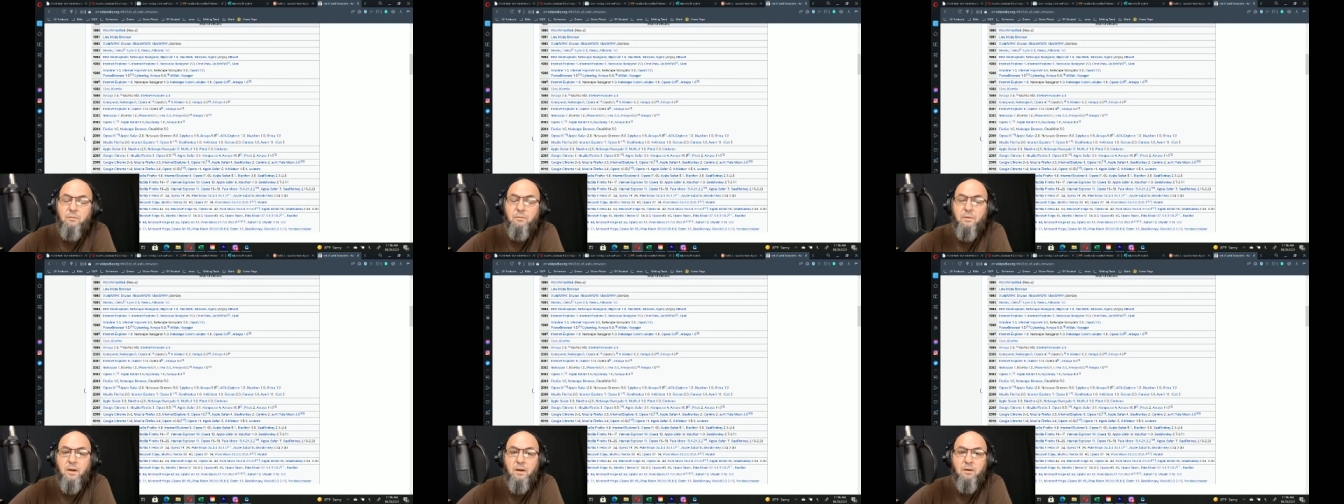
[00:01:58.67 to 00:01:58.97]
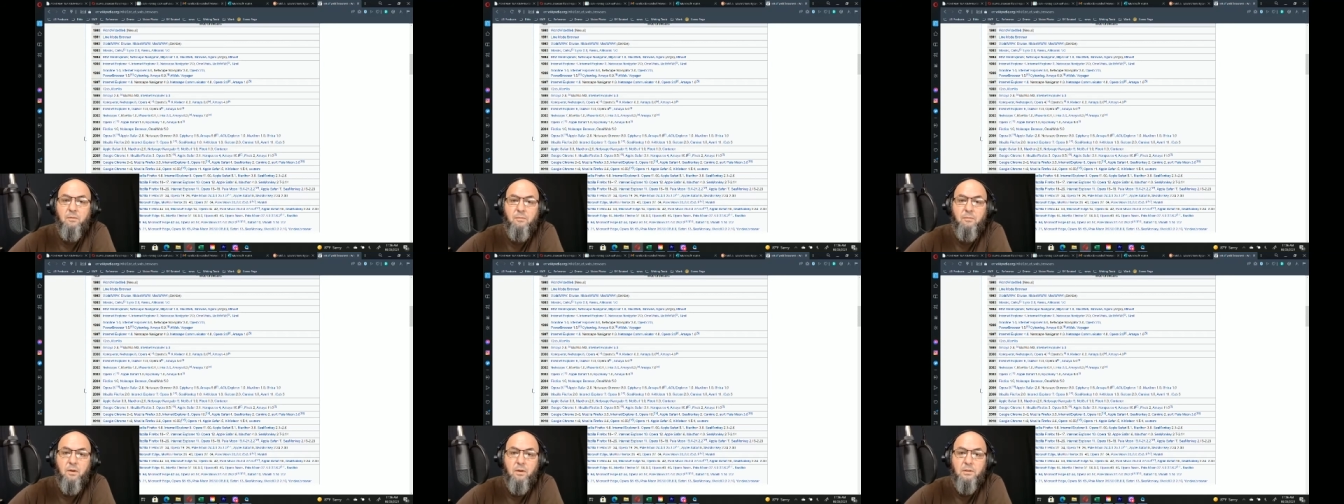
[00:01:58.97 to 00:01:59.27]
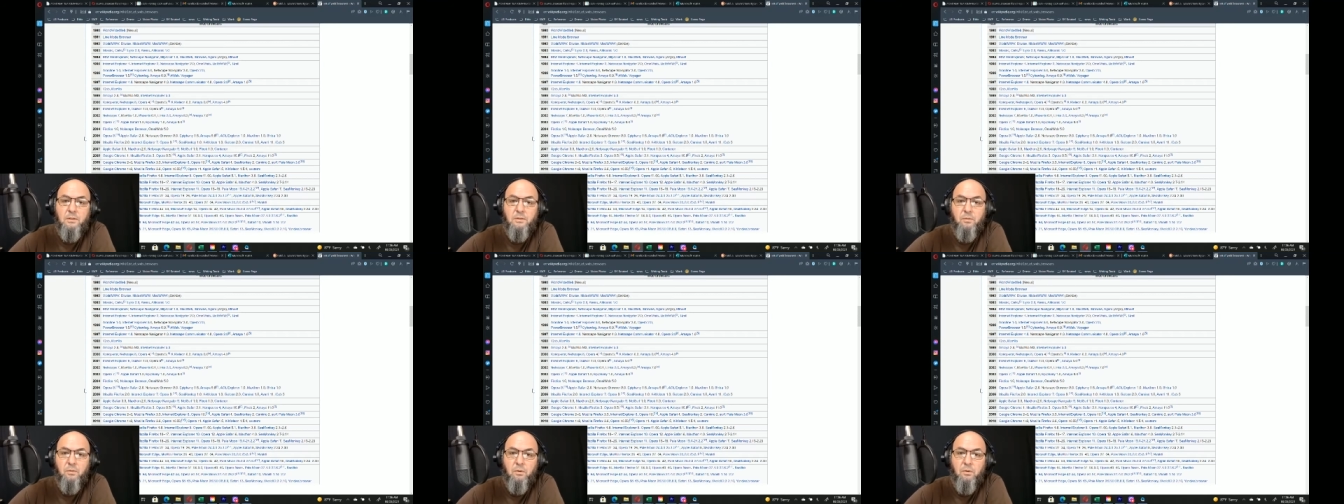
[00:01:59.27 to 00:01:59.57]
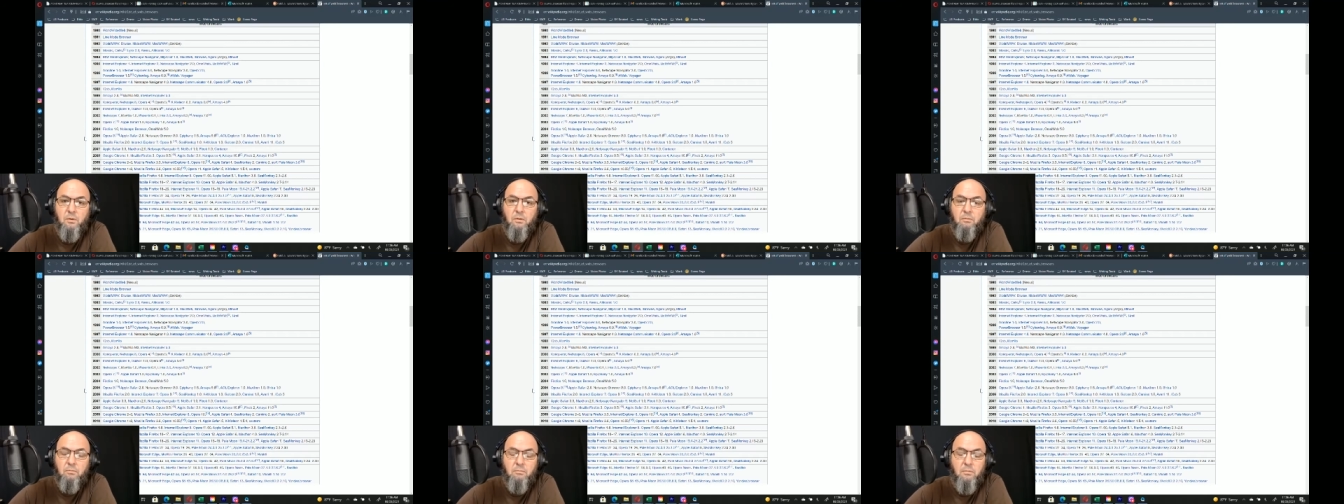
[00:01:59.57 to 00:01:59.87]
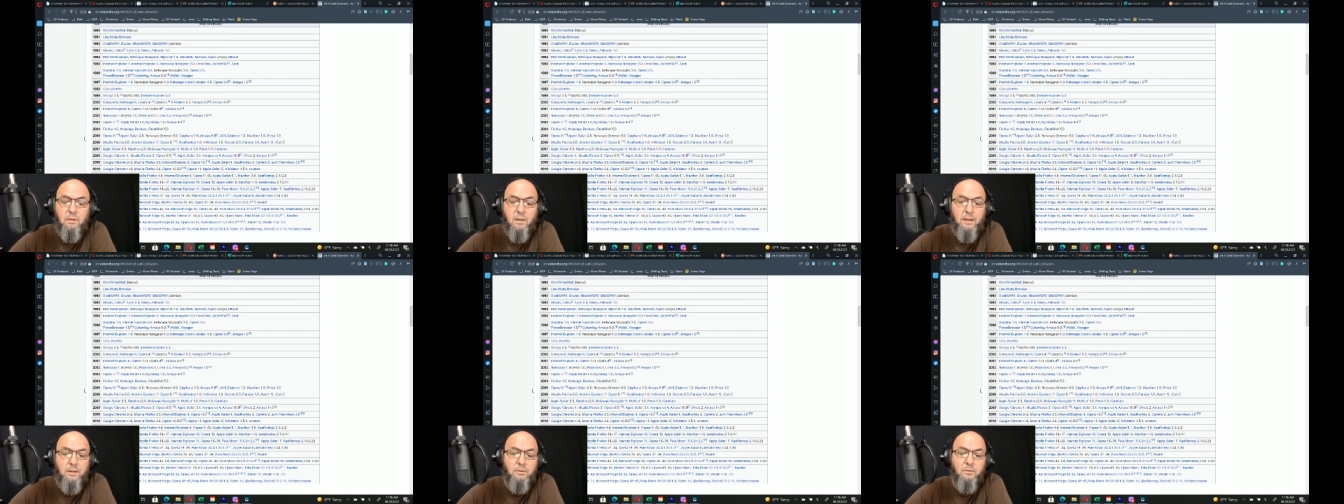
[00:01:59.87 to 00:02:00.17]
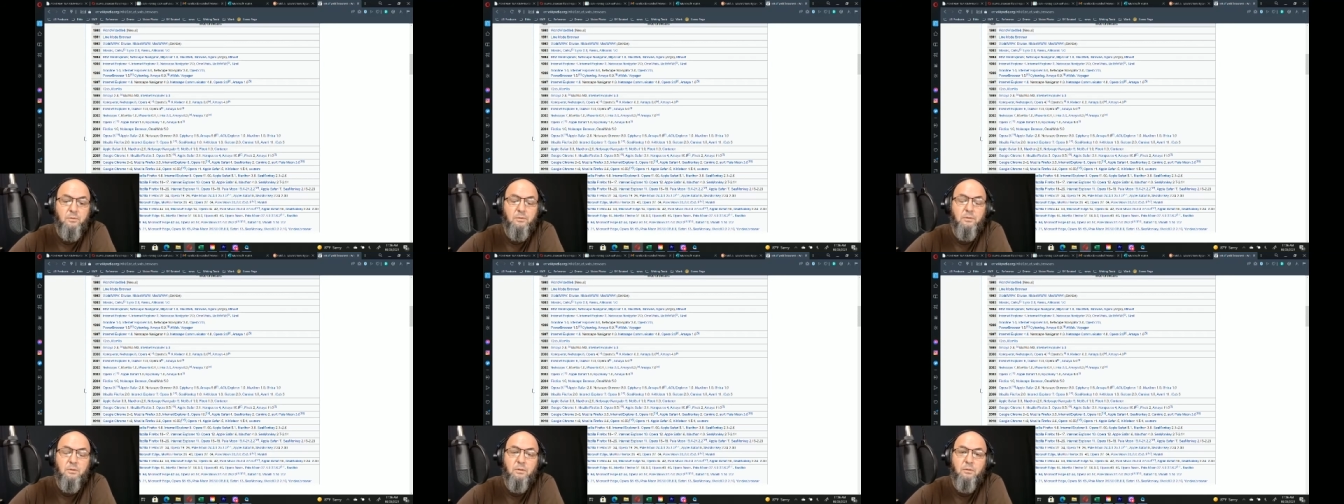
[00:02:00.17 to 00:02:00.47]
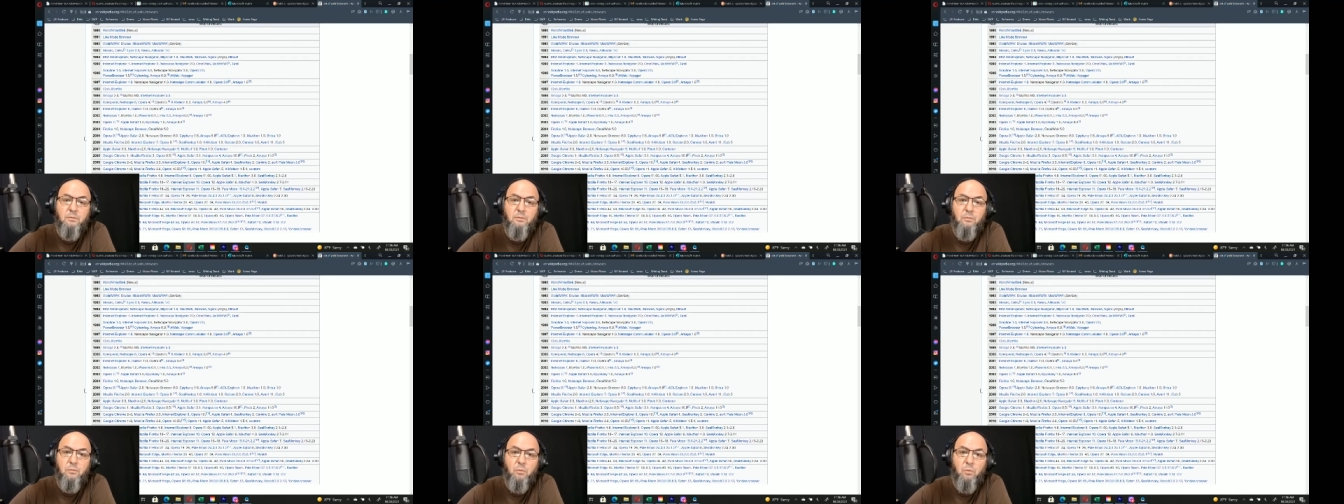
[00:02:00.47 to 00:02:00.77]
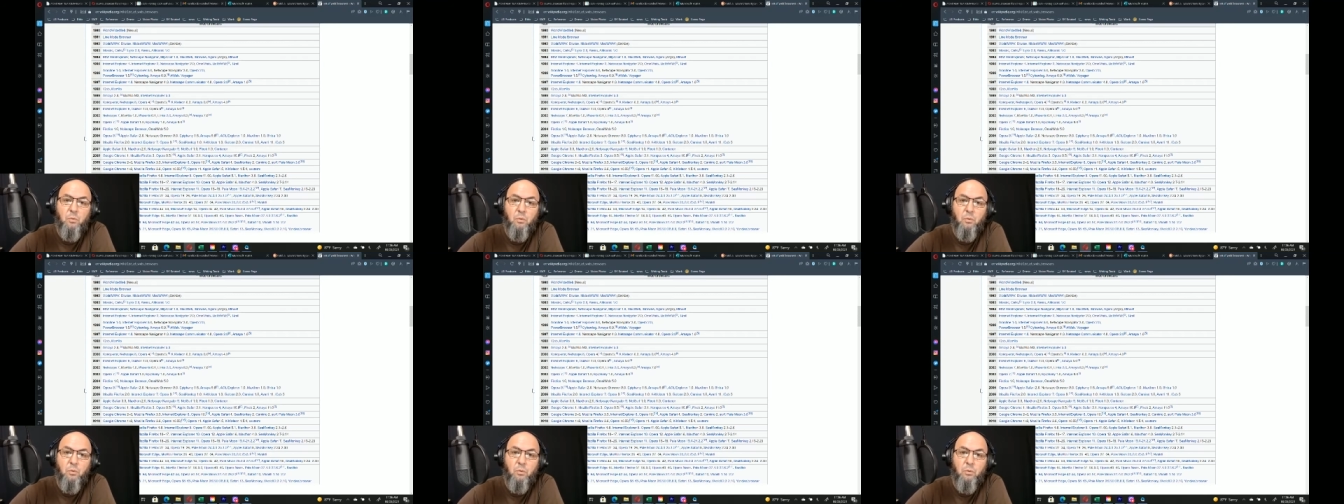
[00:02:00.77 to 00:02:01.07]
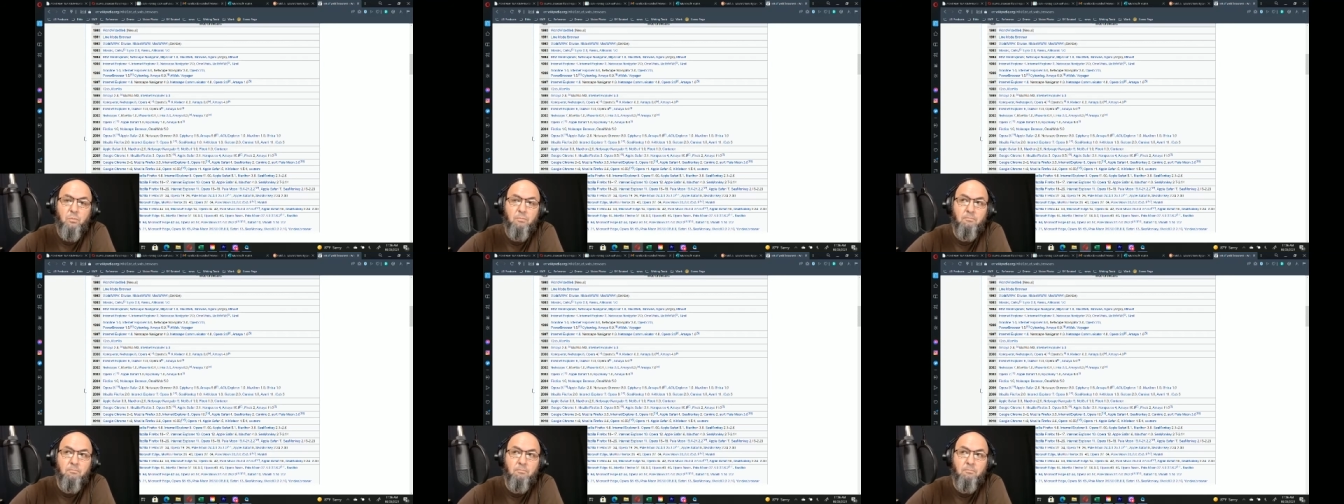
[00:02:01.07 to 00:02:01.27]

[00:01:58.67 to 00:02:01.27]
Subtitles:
Firefox I used it for